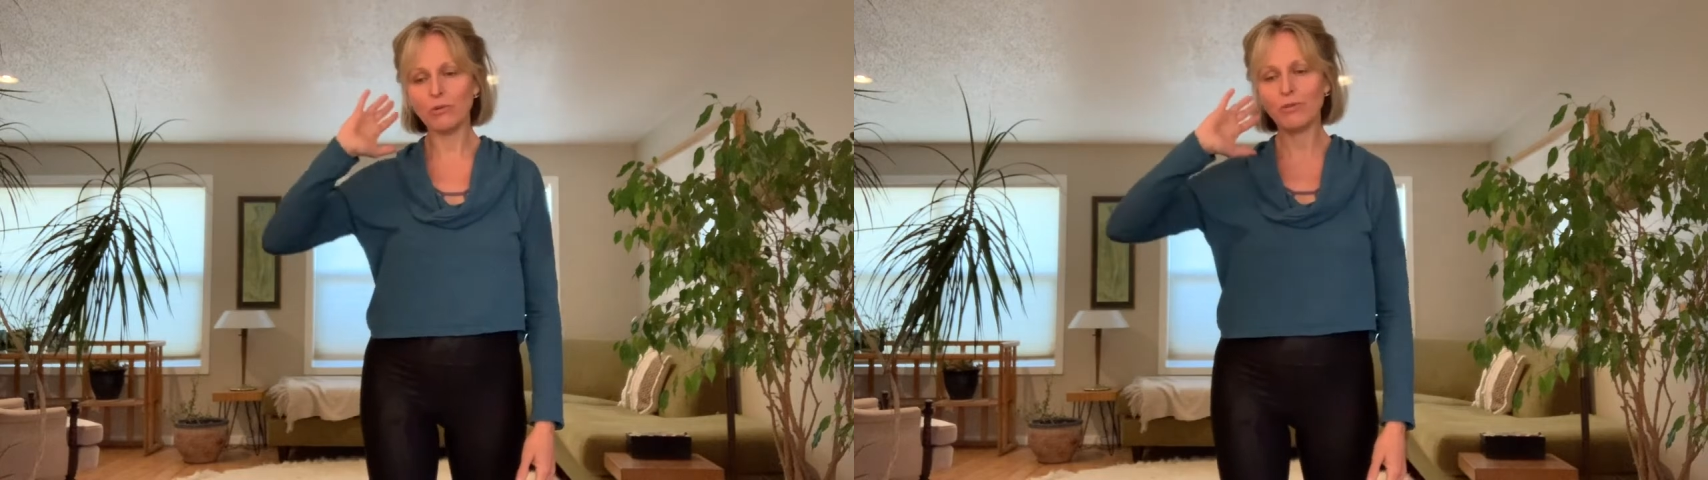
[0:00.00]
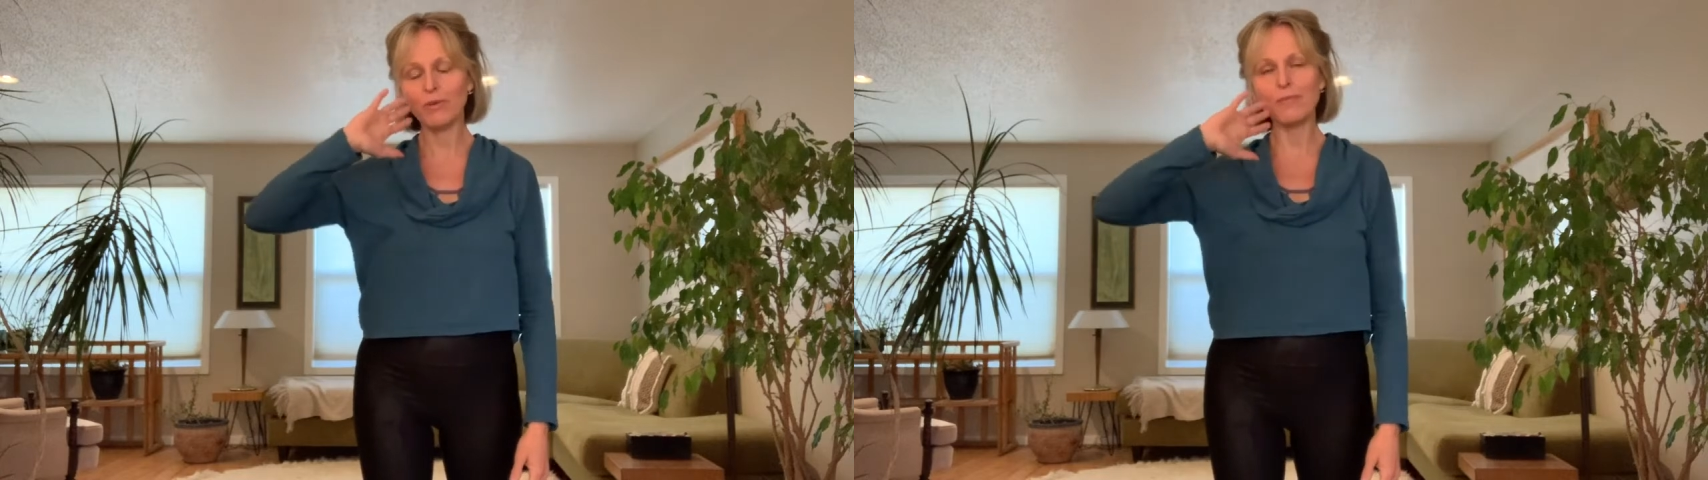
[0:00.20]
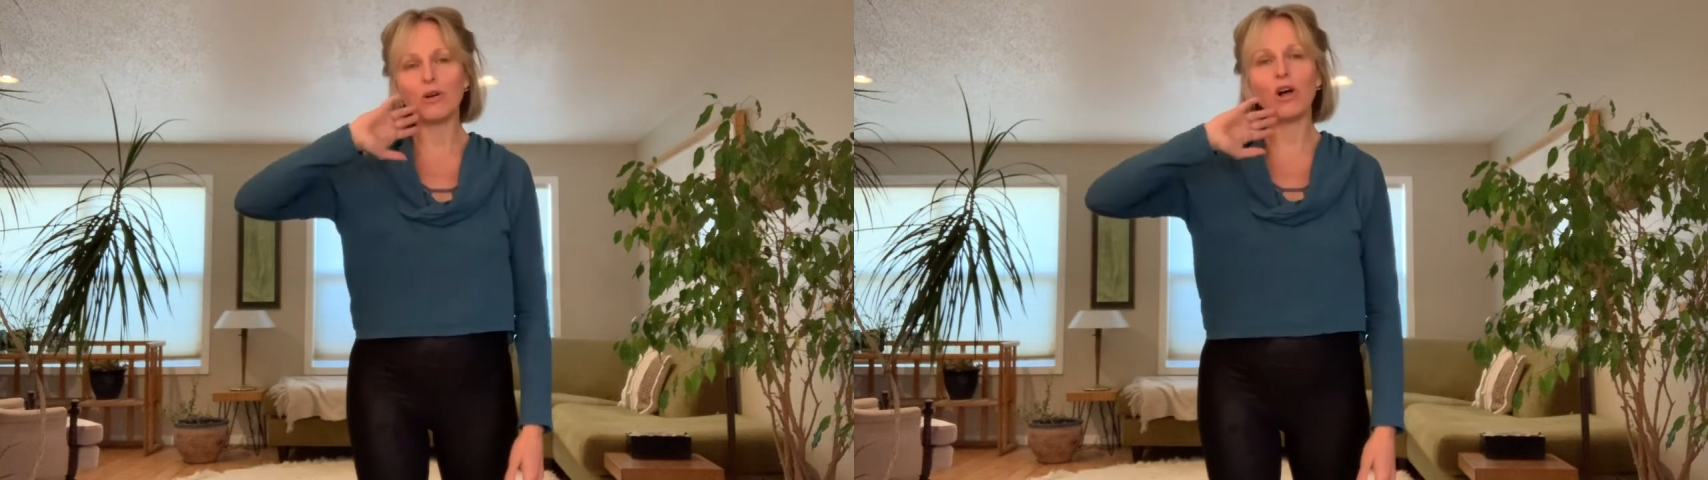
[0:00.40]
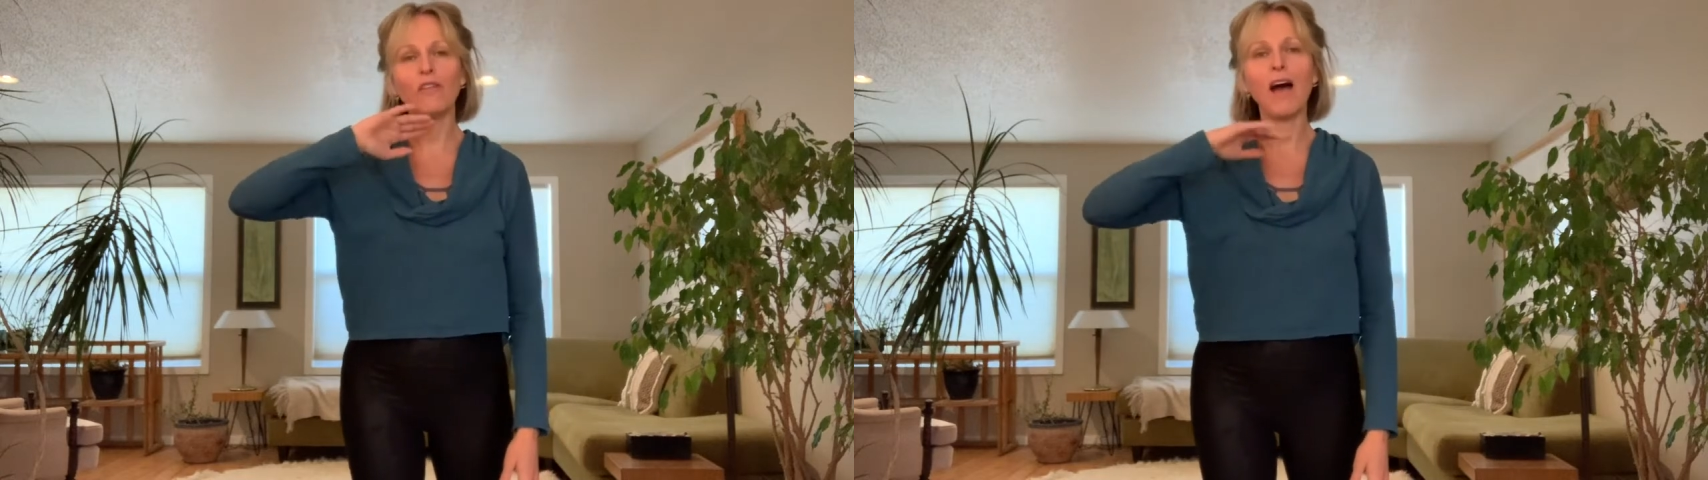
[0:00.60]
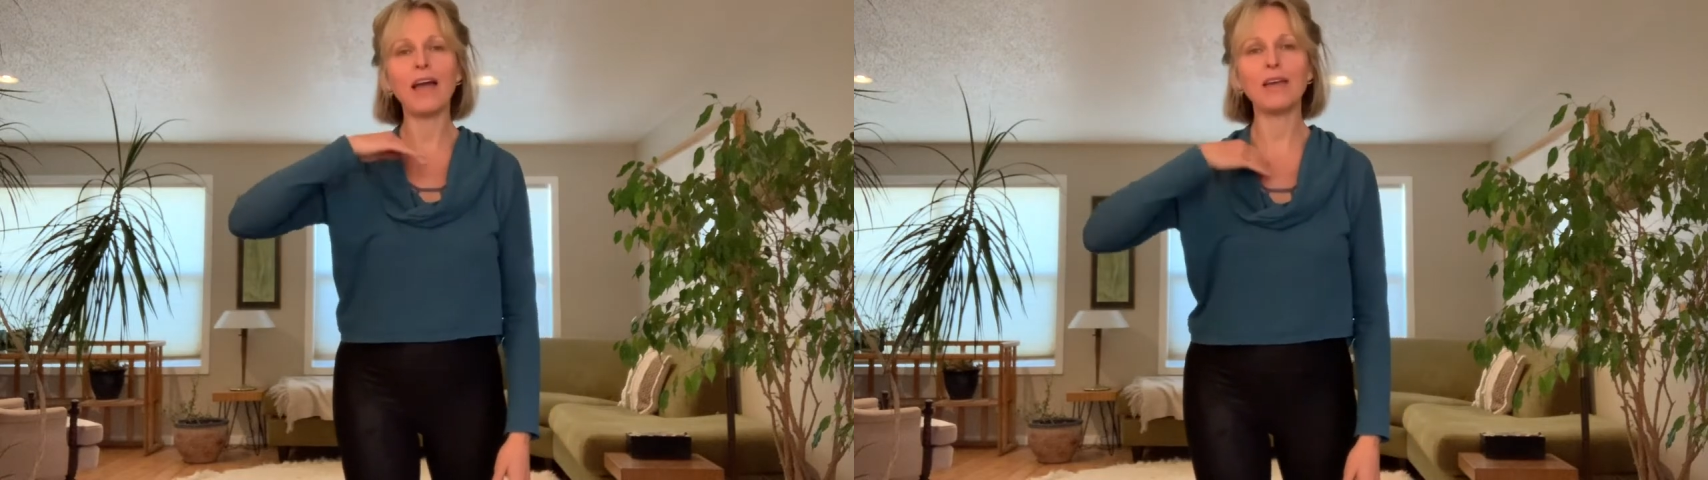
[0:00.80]
with people
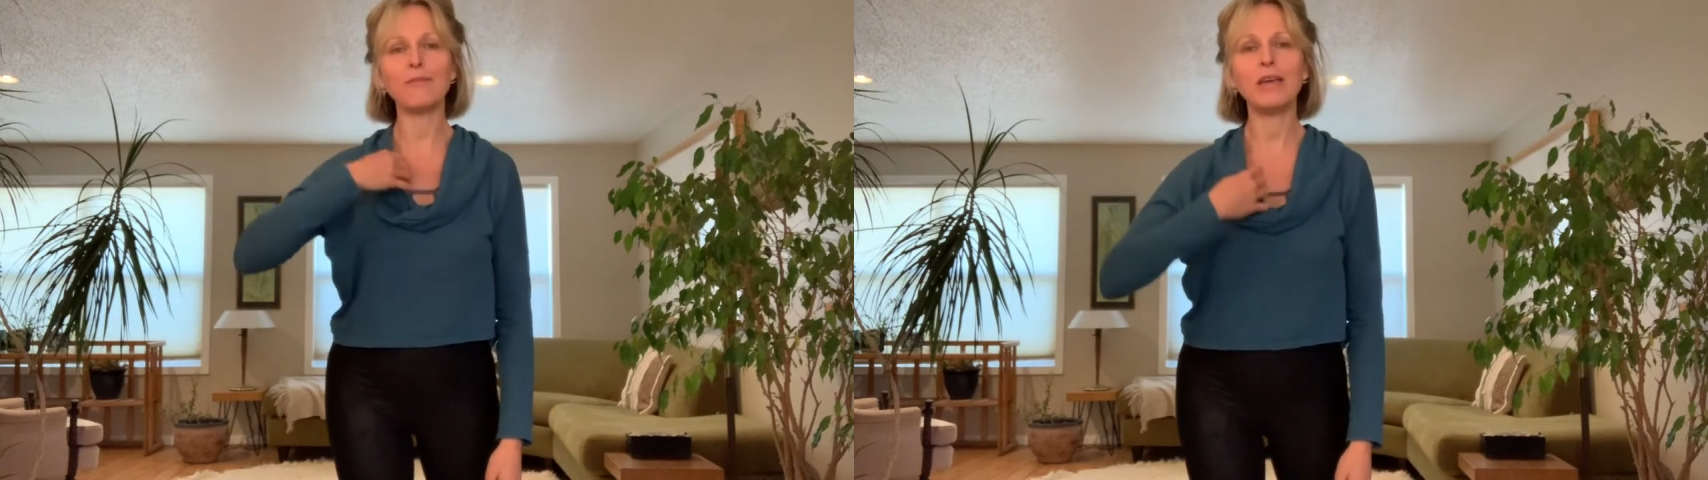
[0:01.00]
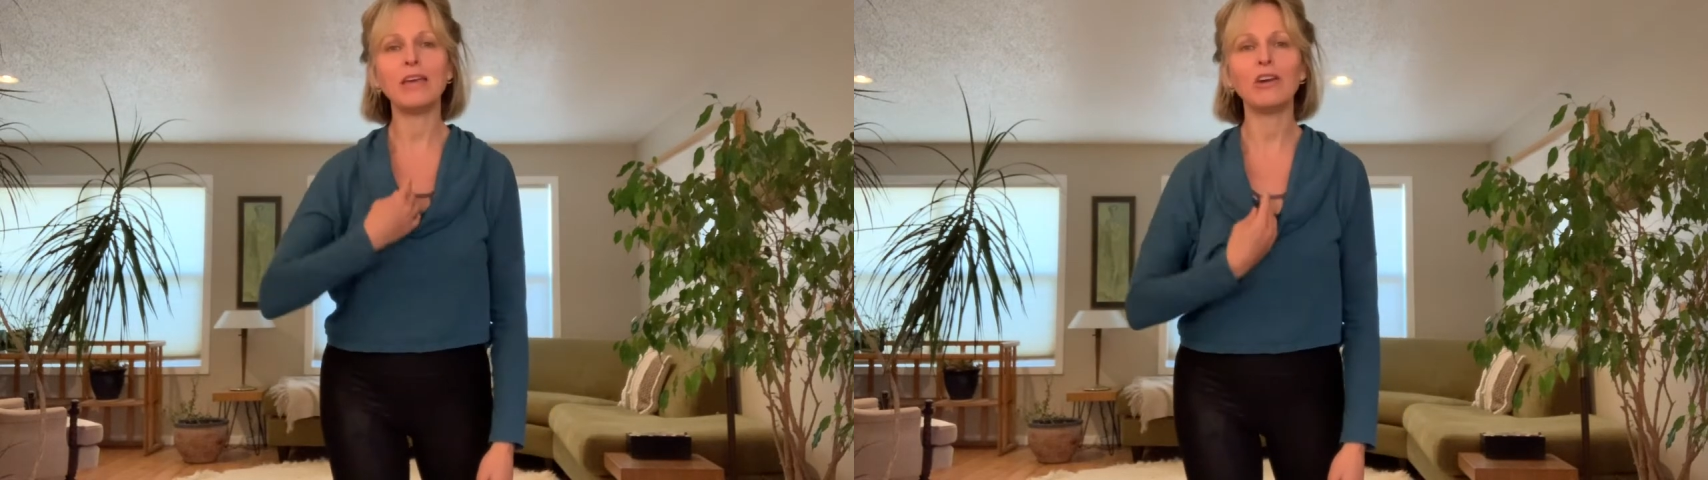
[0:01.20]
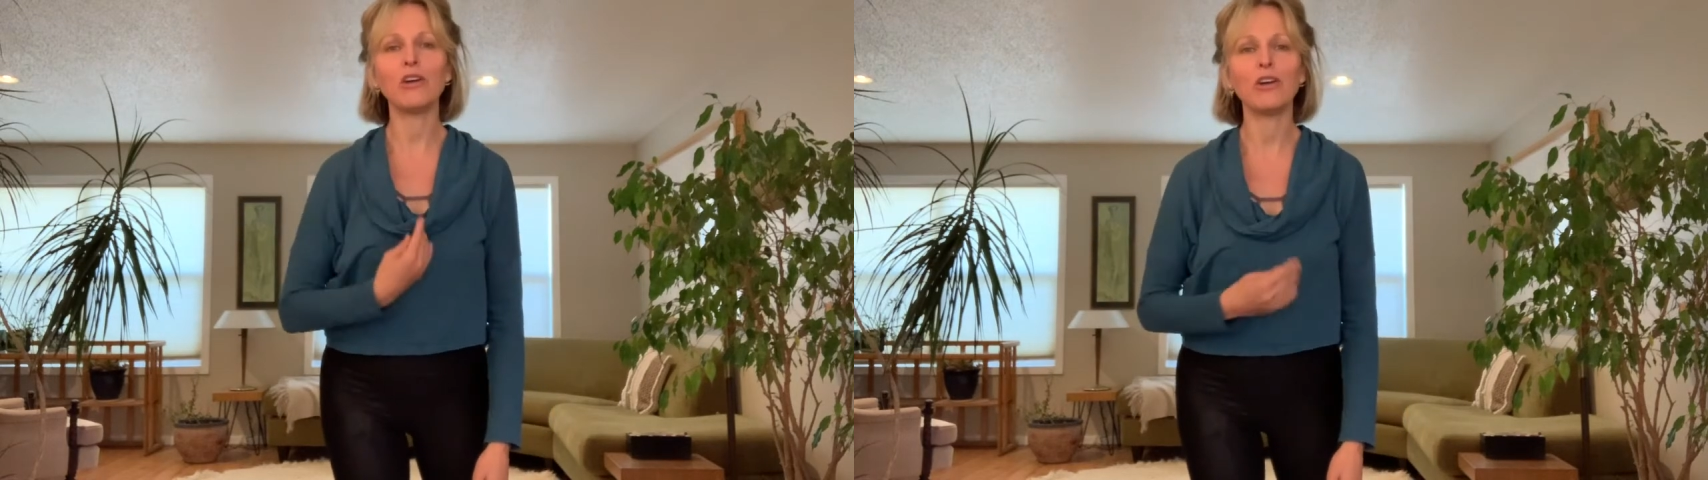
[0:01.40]
called I Am Here.